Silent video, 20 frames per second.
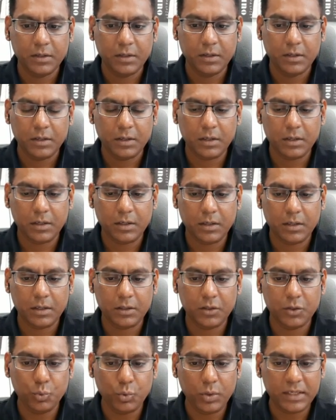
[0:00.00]

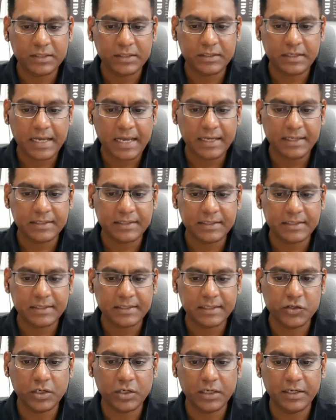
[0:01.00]
2x tanks,
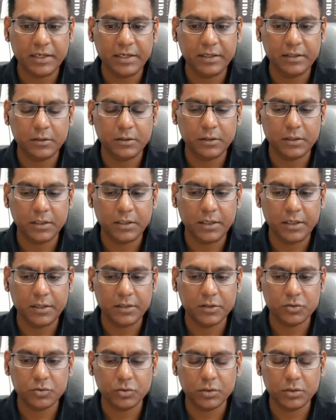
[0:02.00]
each containing 30 liters.
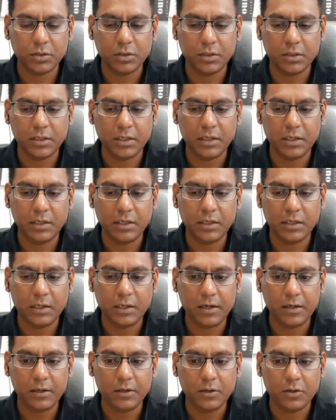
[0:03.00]
So 30
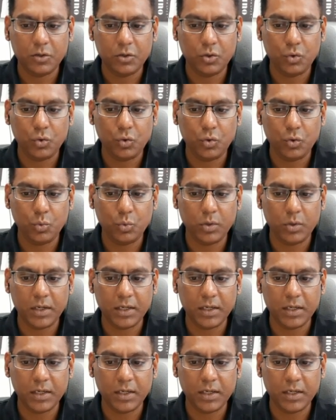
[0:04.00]
and 2x.